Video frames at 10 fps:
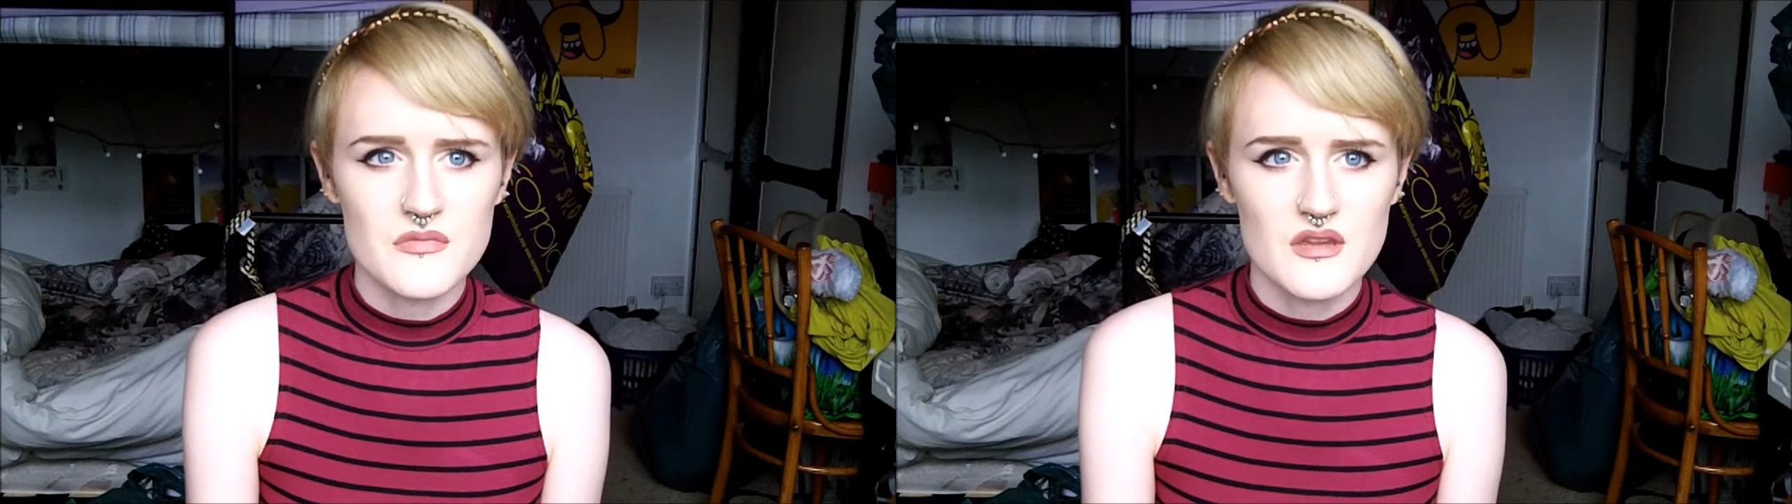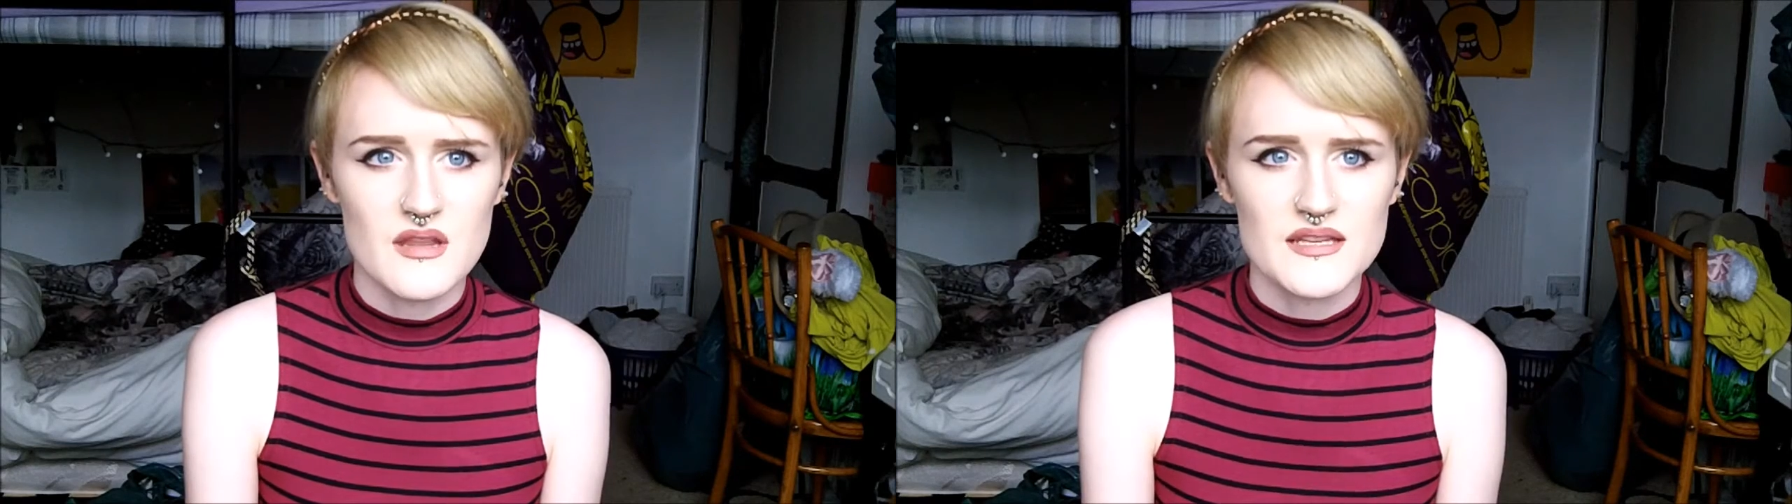
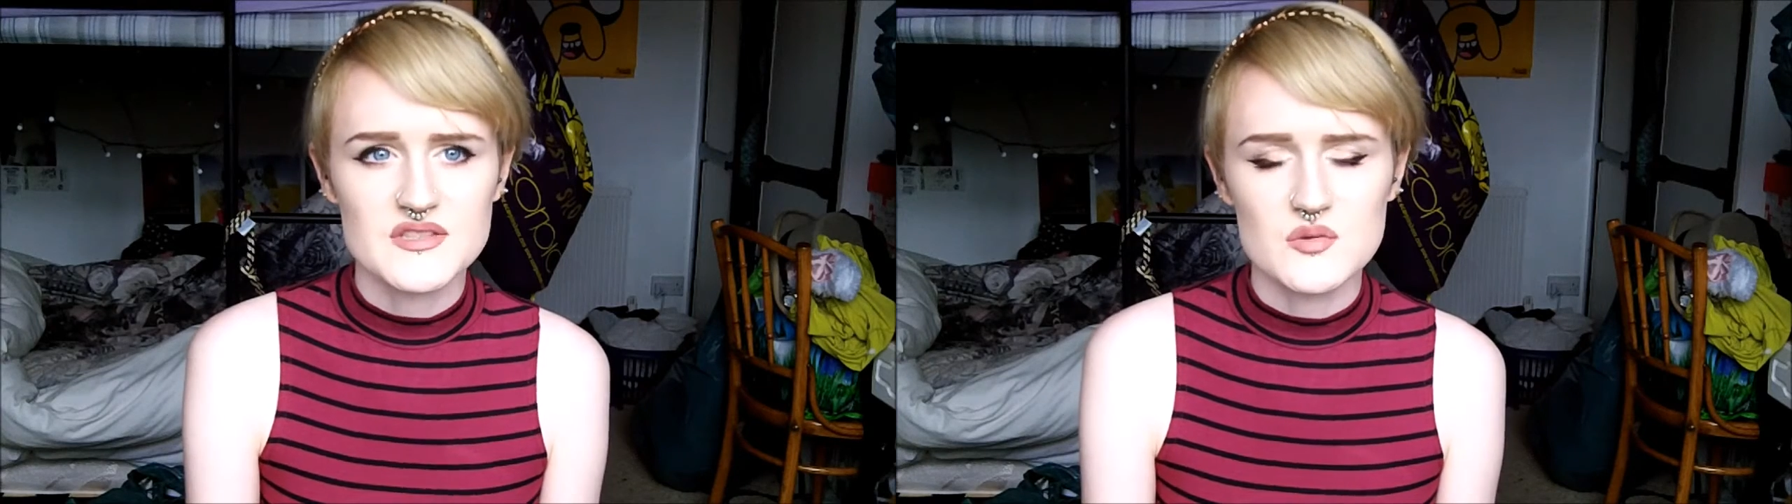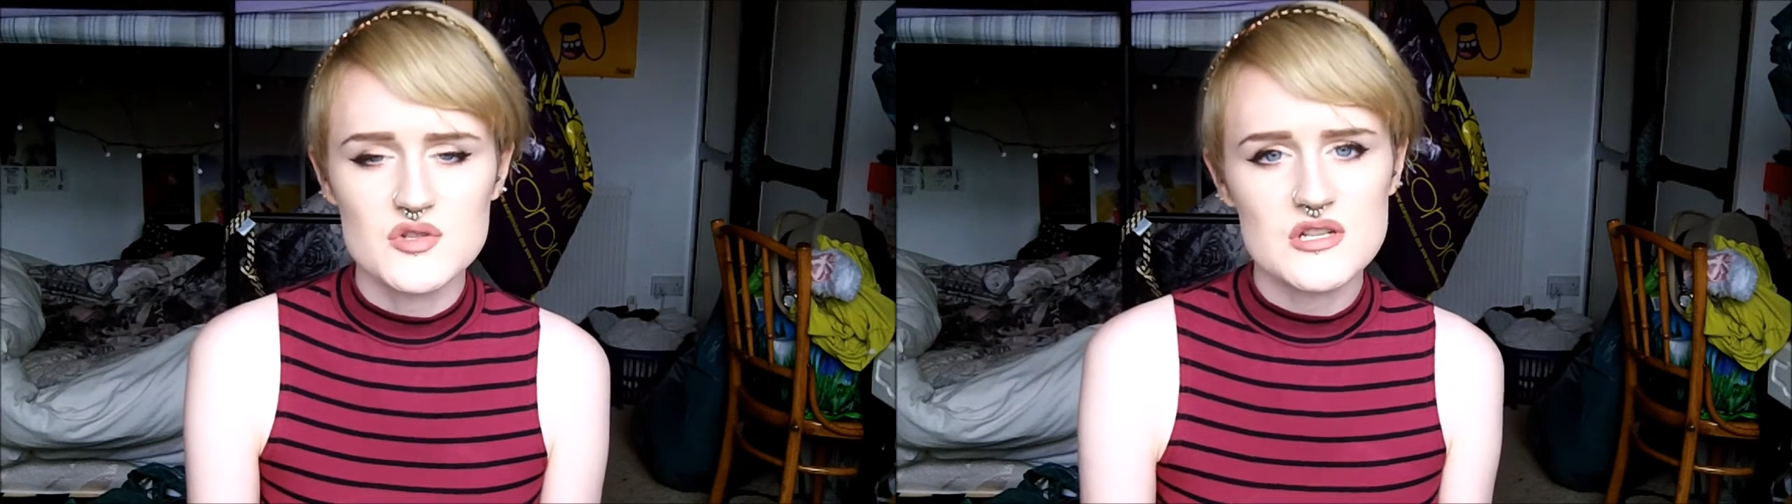like
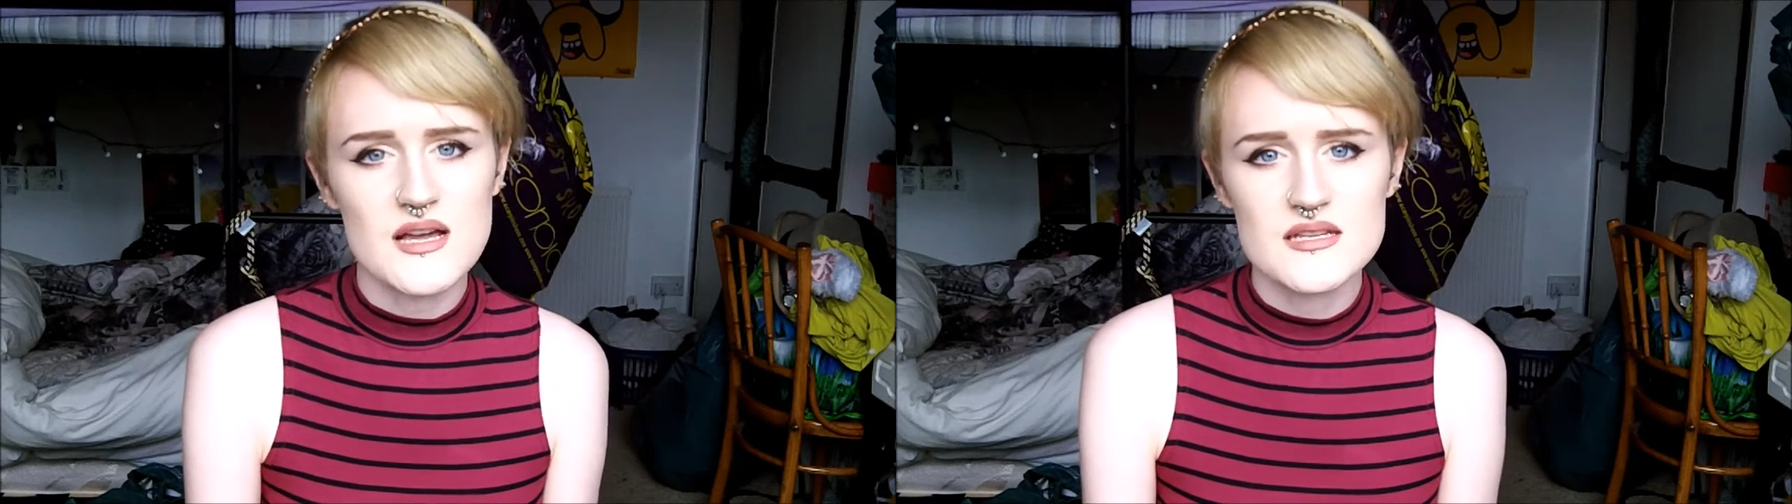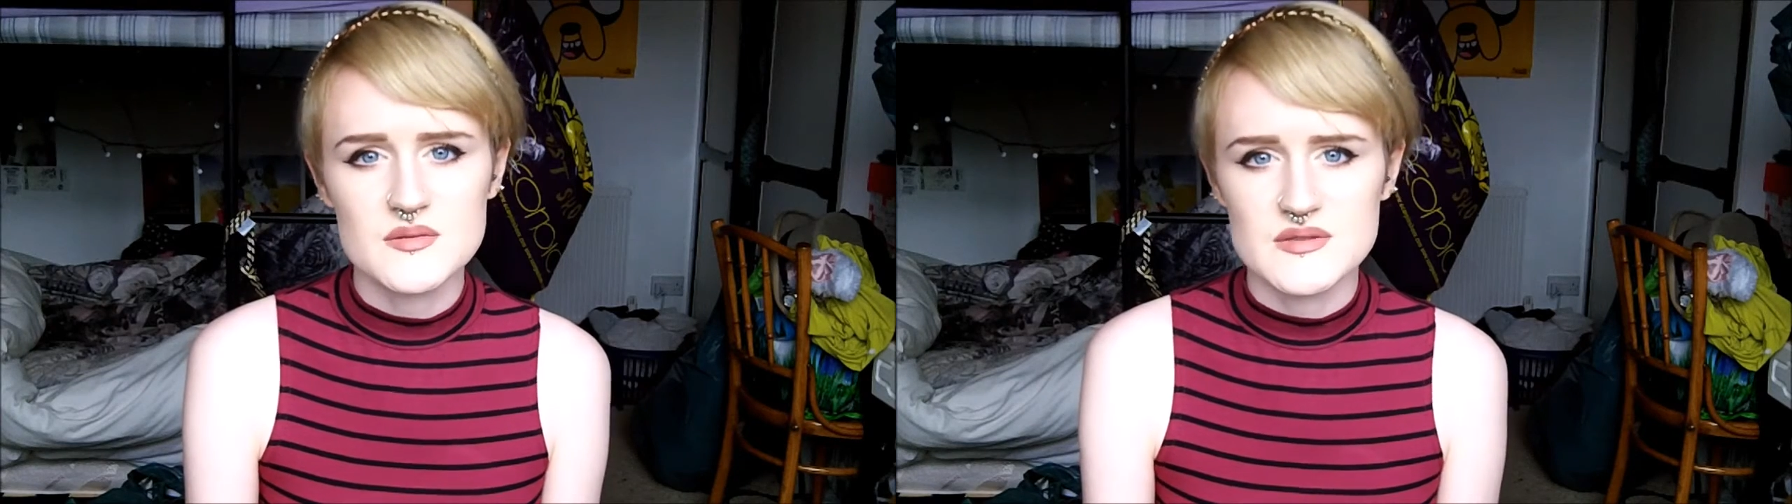
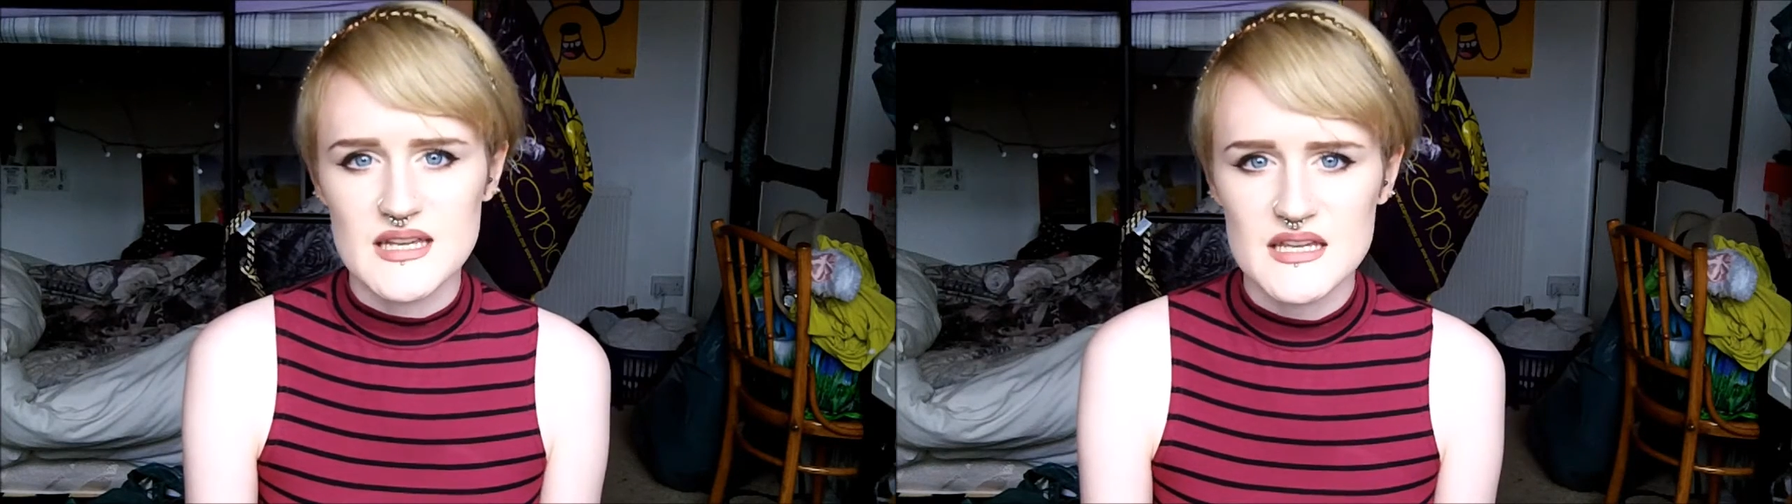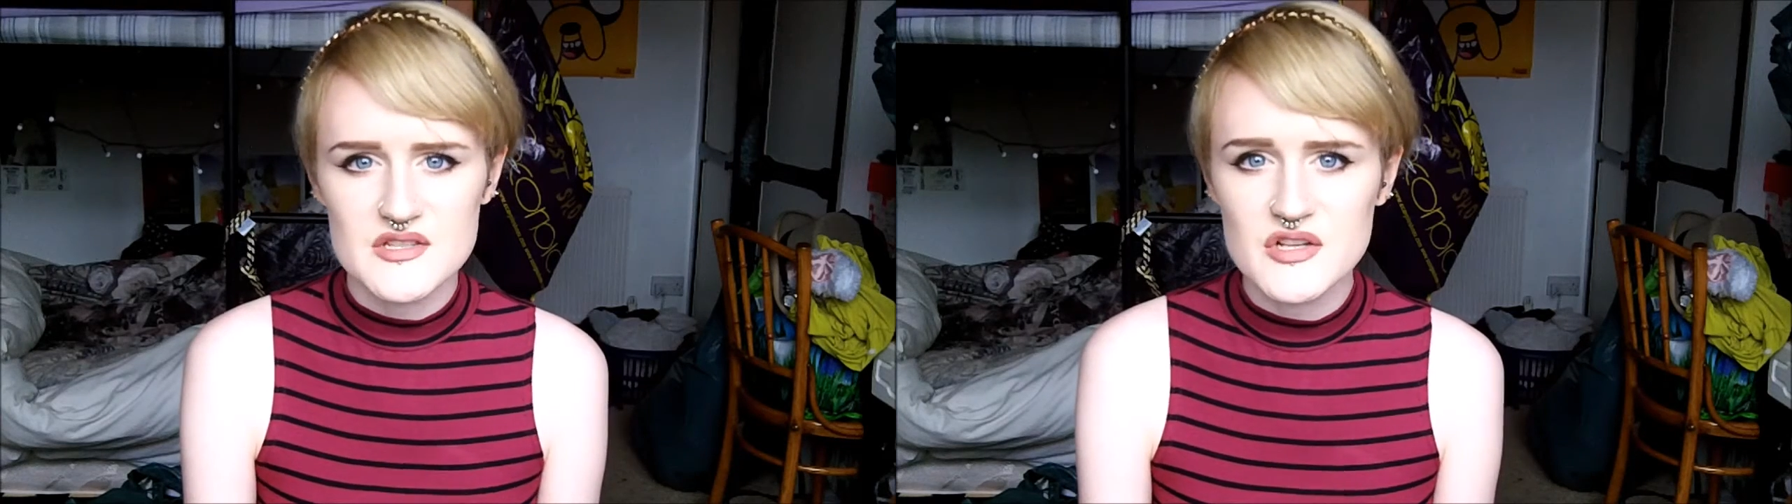socialise was the
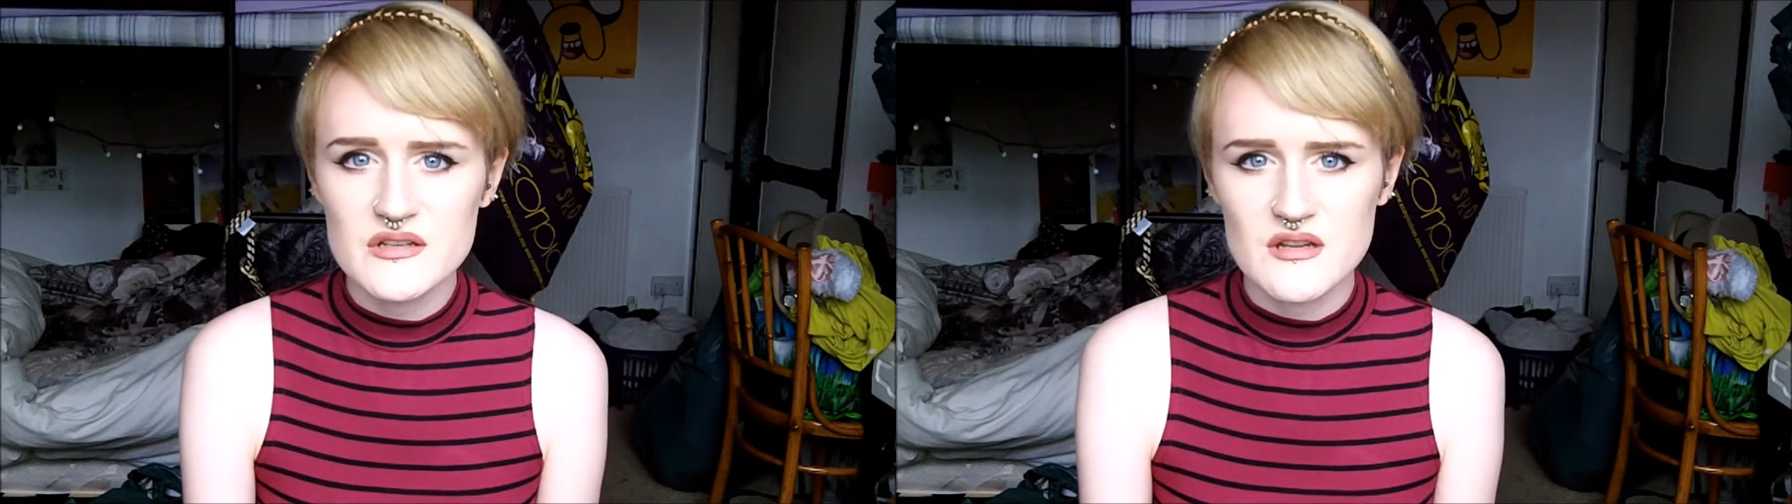kitchen,